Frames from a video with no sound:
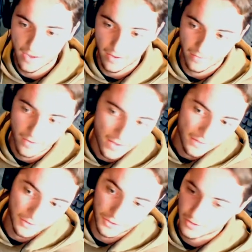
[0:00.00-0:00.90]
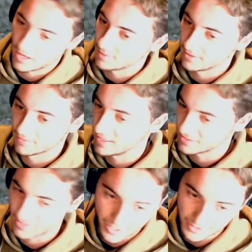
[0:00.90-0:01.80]
And there's just, I mean, as
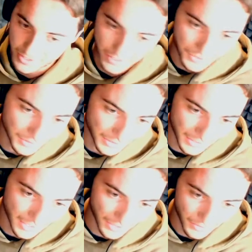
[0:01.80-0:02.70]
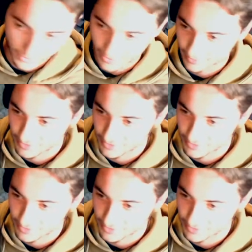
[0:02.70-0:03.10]
a college kid, you really can't go wrong.